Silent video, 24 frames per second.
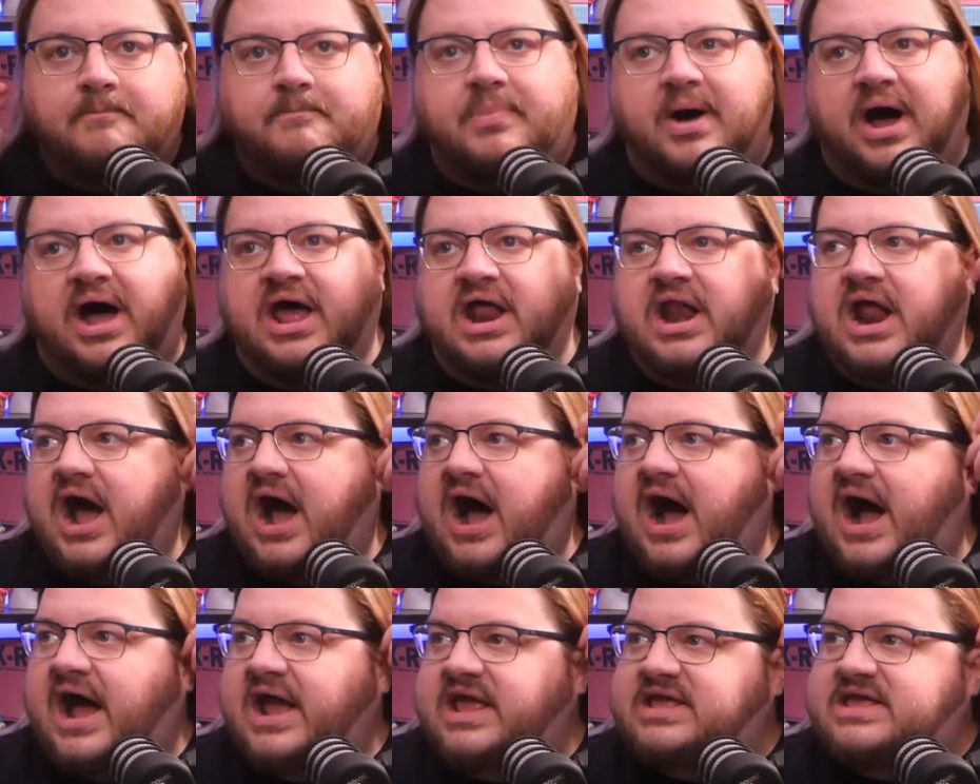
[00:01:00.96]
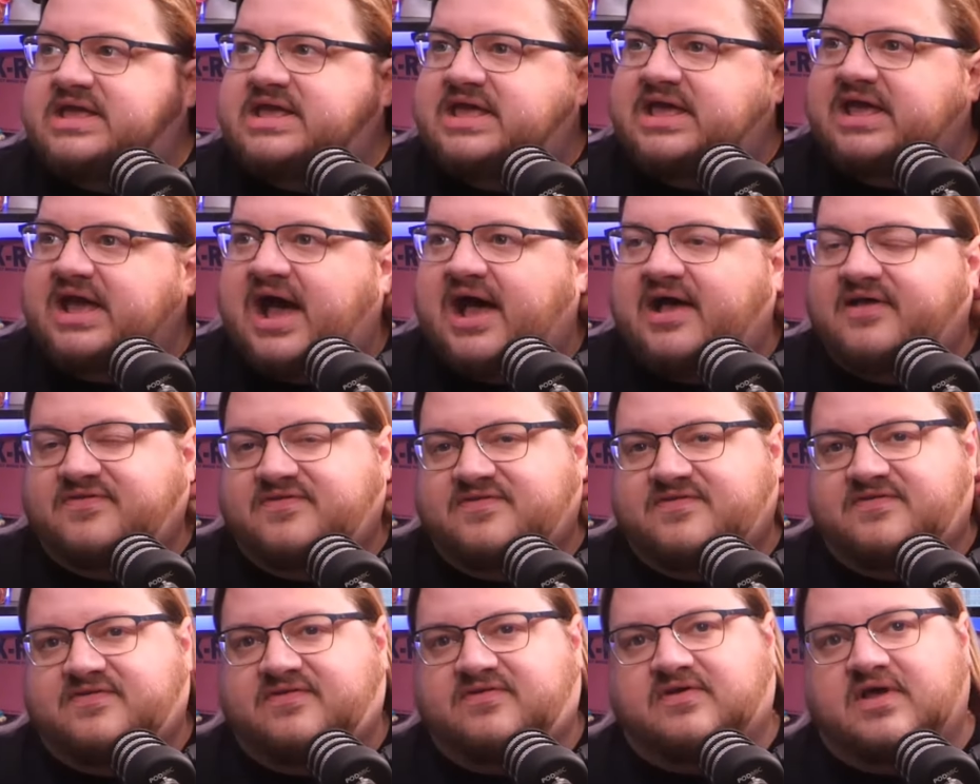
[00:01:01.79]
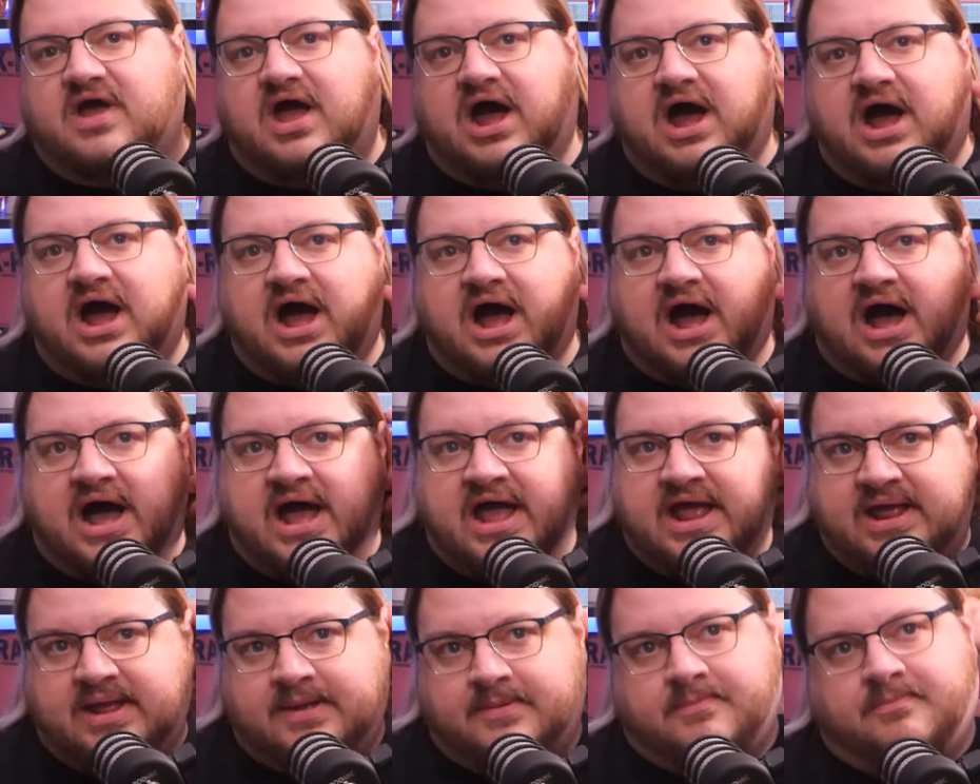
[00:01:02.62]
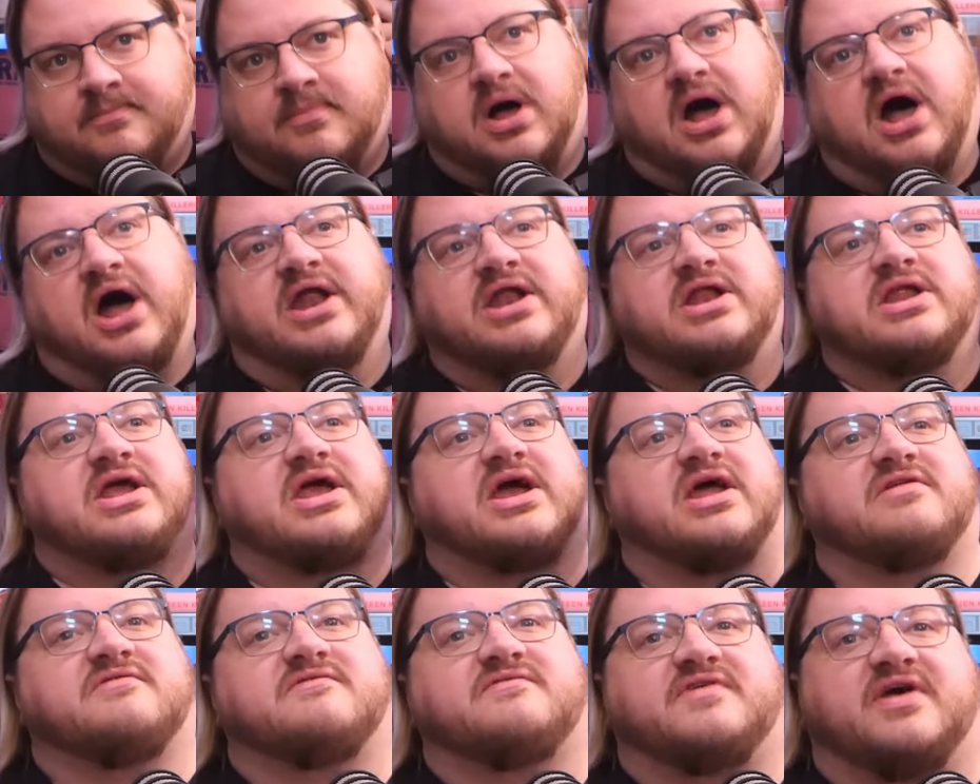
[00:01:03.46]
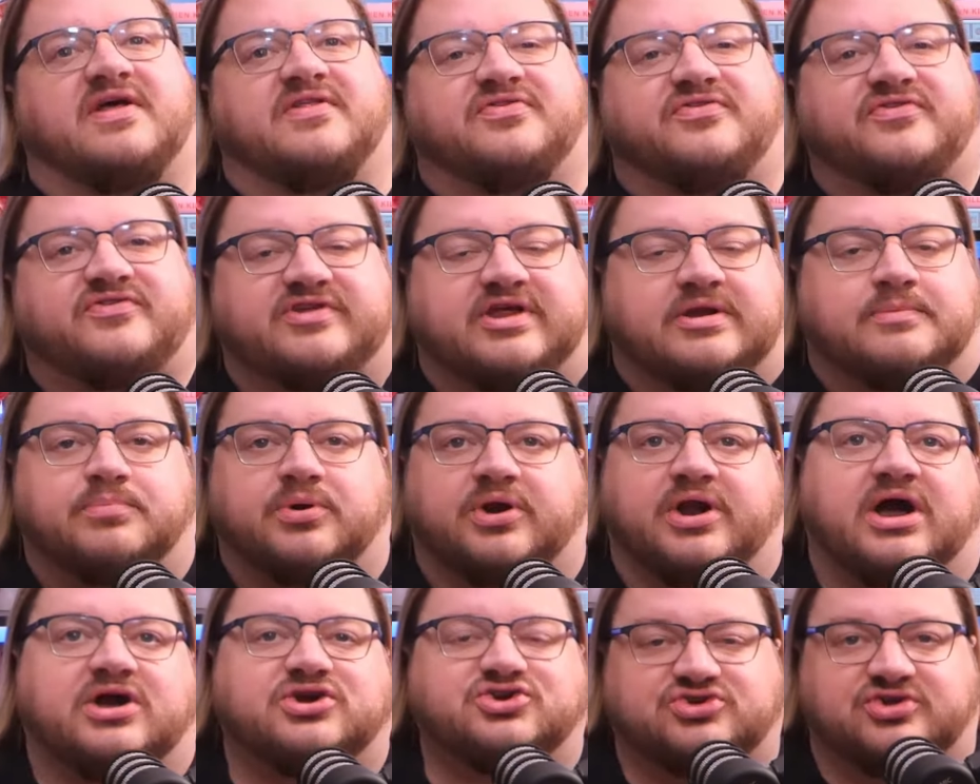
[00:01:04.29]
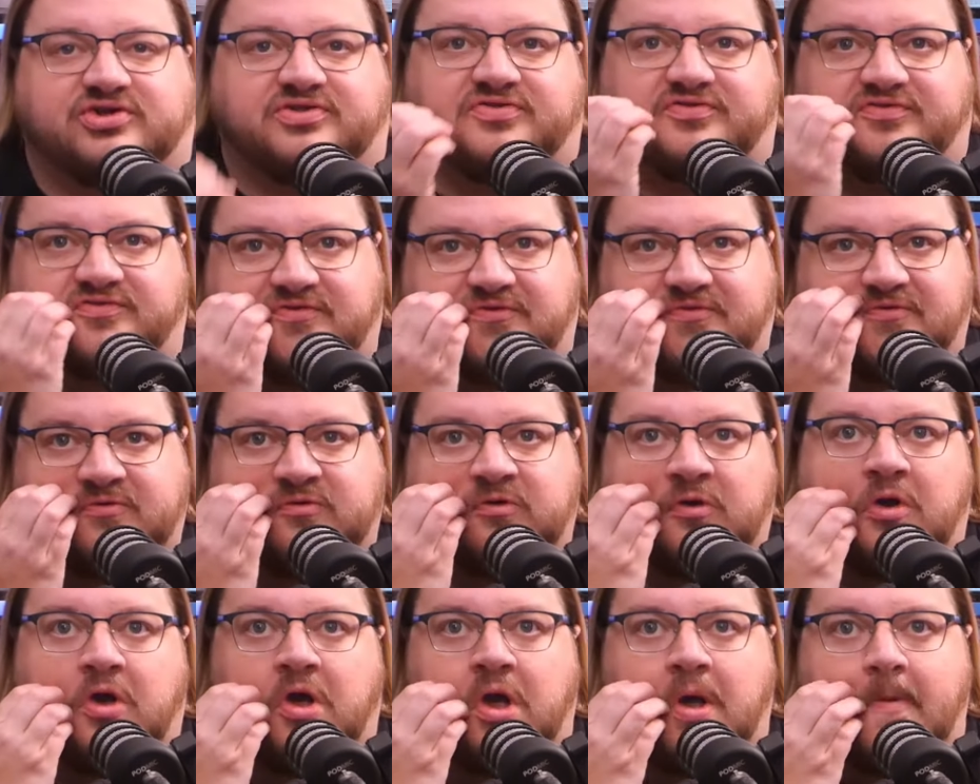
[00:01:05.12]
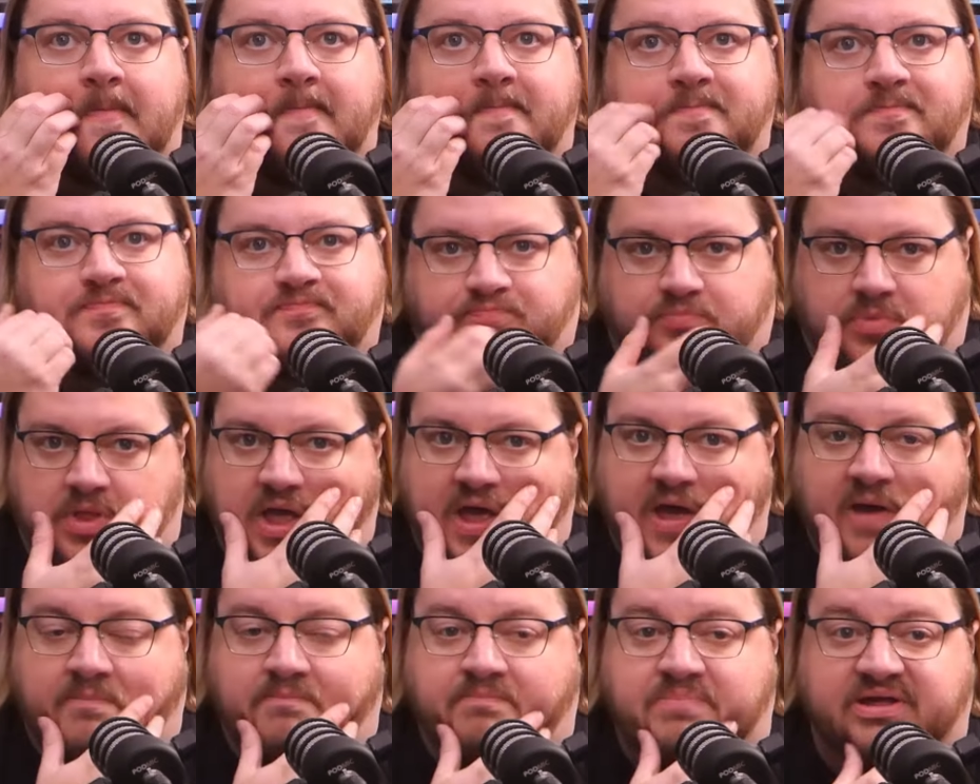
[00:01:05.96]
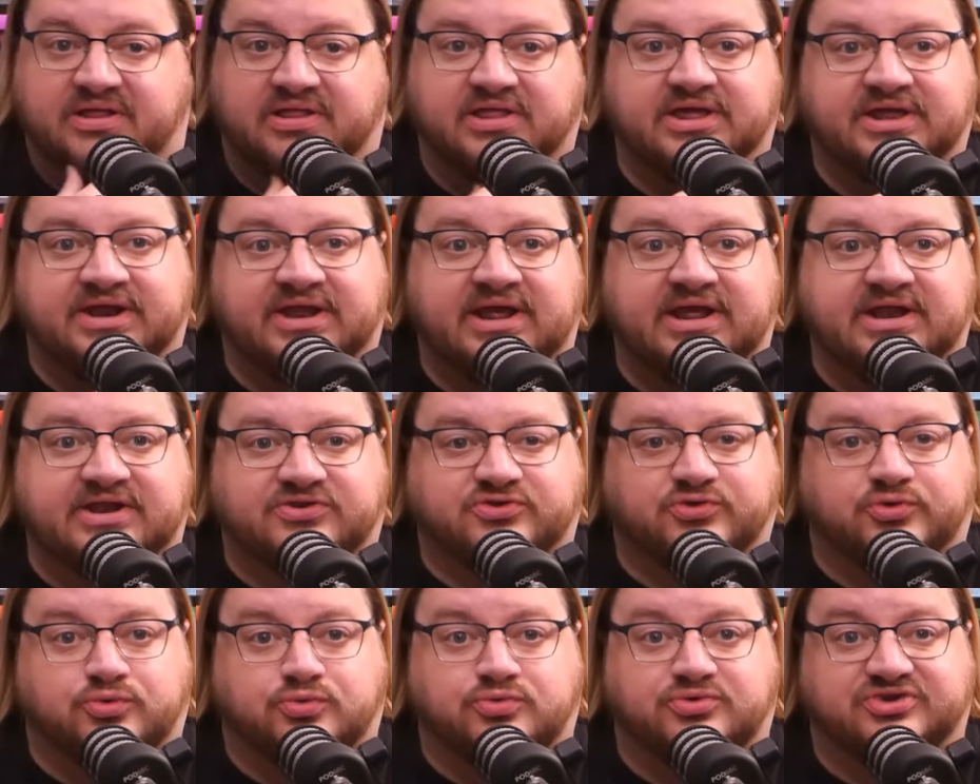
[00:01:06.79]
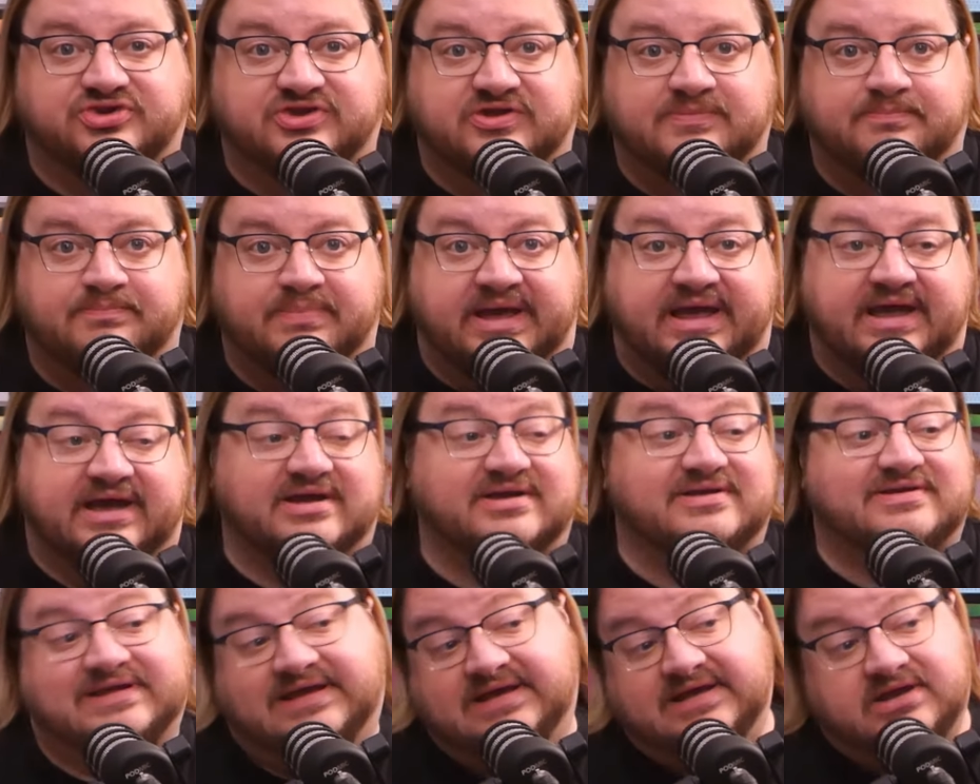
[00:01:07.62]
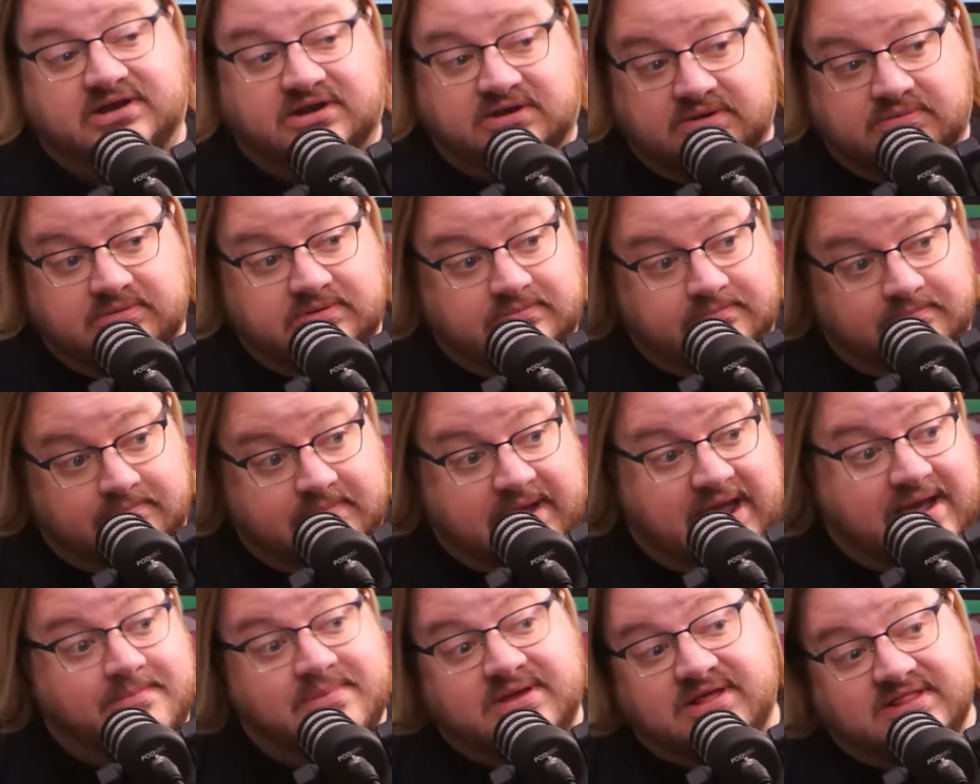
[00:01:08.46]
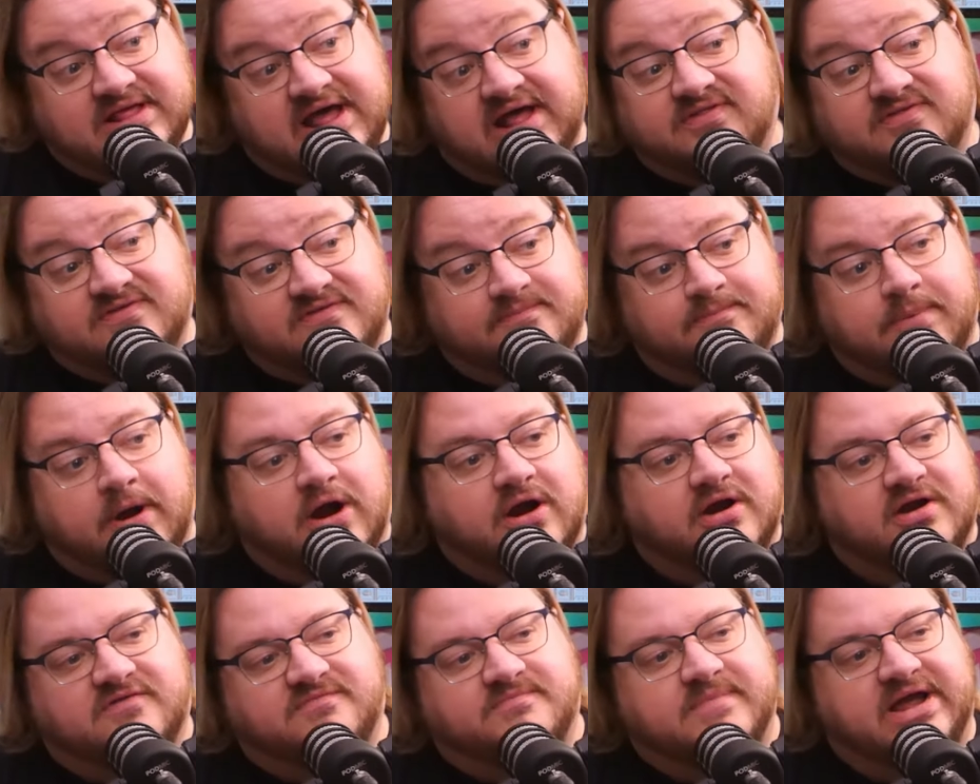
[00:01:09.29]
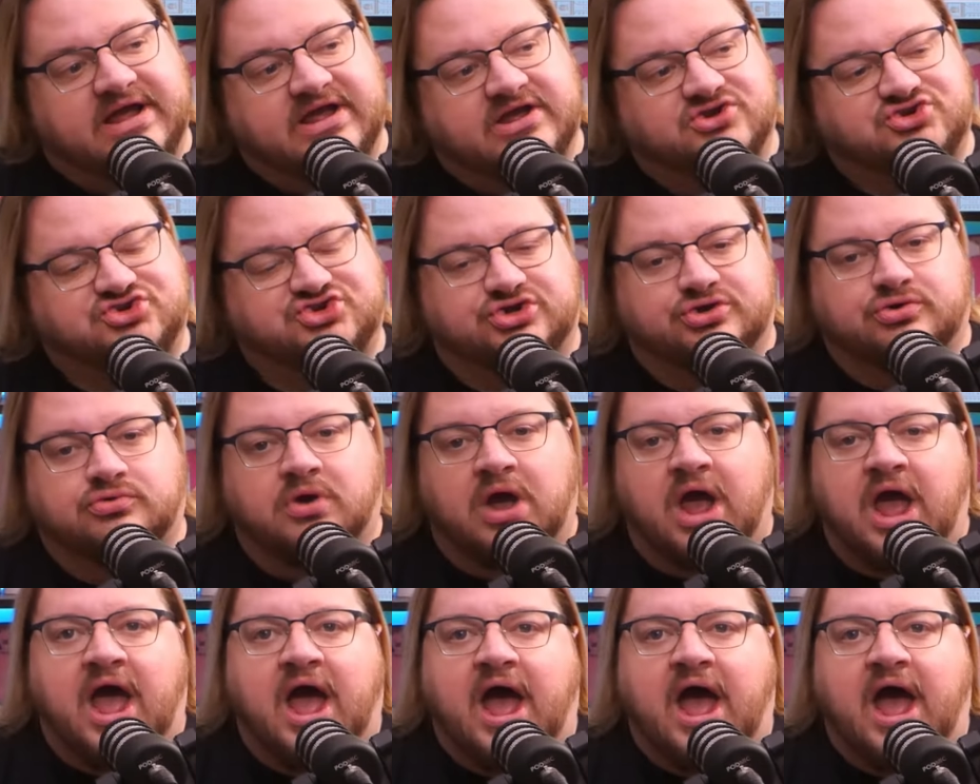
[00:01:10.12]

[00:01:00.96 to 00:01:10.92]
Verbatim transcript: But I guess I am unconvinced in production's ability to depict it. Uh-huh. Maybe that's part of my issue.